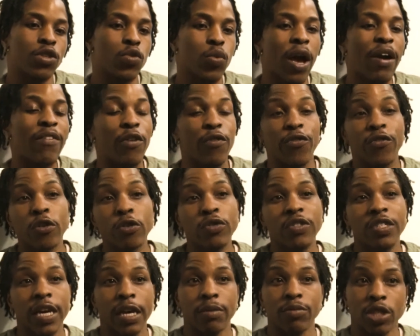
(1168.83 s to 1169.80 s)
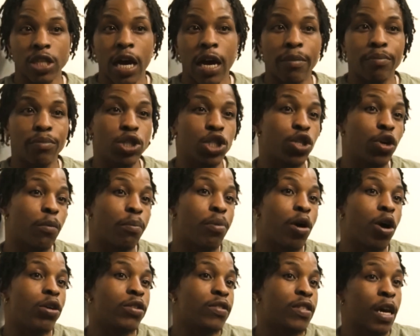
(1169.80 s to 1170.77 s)
have a full-time job, but you're a
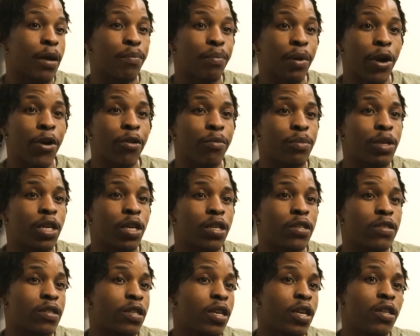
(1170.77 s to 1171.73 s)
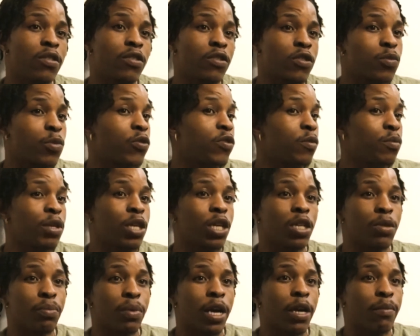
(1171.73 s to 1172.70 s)
part-time parent because kids are supposed to be
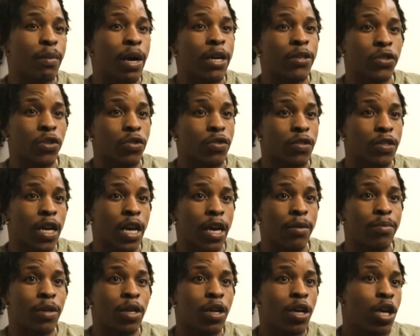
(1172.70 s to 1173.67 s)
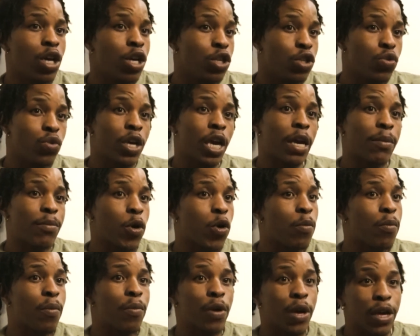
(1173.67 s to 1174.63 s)
in bed by a certain time. You came
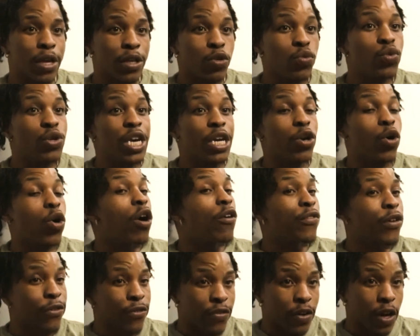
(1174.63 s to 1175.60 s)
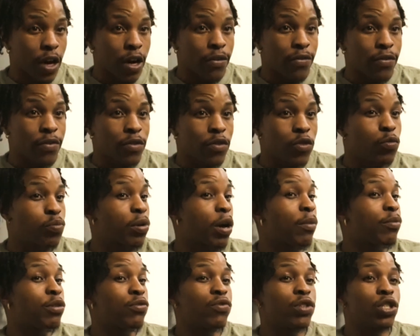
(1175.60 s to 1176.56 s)
home, if you get off at 5, you
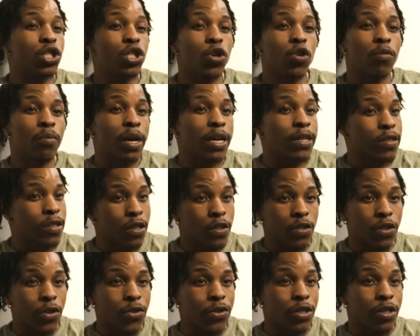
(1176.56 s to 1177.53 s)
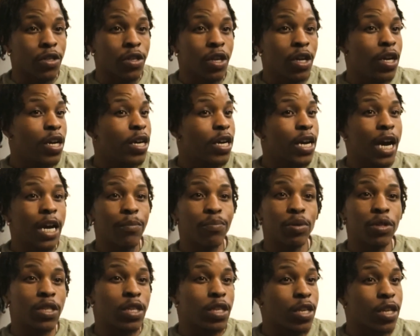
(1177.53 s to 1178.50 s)
probably reach home by 6:30. Got to
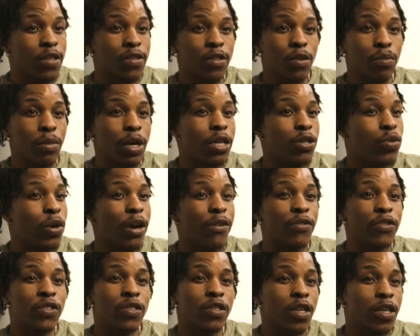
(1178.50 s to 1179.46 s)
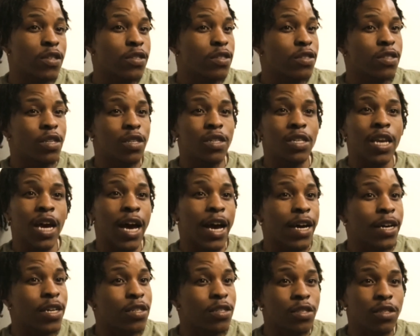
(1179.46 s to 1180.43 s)
put the kids to bed. You have 6 to
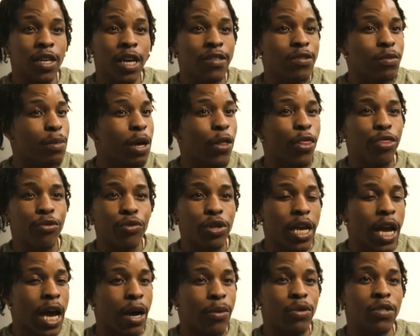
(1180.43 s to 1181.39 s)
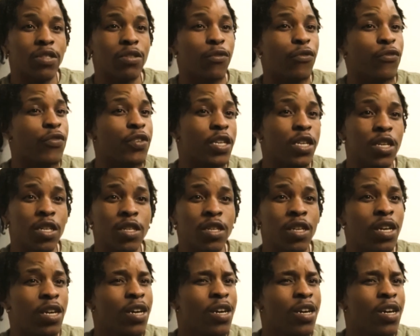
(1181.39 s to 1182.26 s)
9, that's about 3 hours to feed,